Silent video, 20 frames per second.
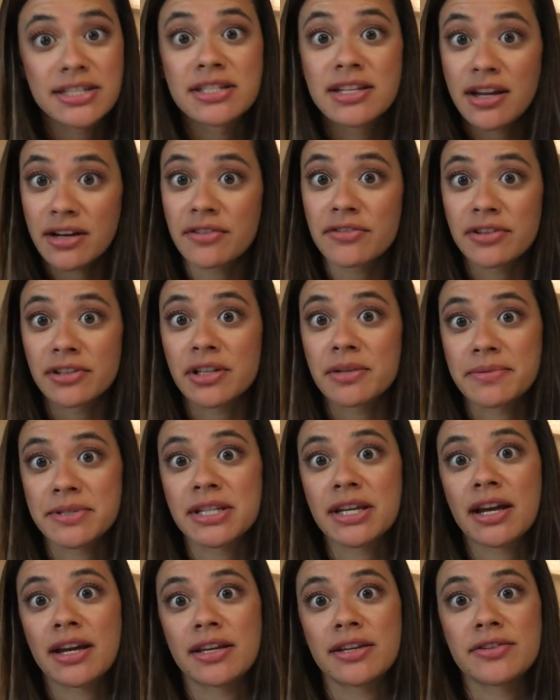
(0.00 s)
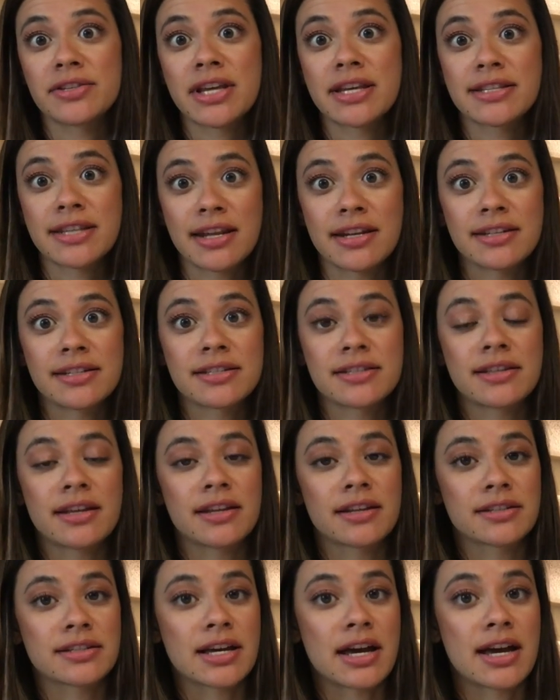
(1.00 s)
None of the lipstick I use has any
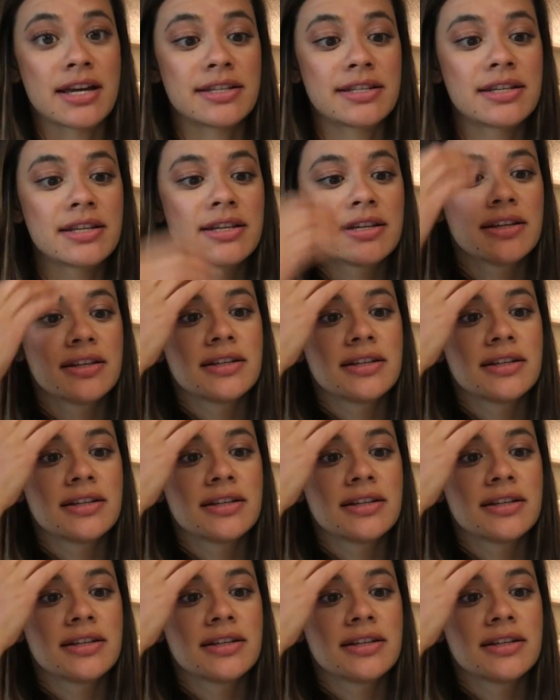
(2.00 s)
synthetic dyes.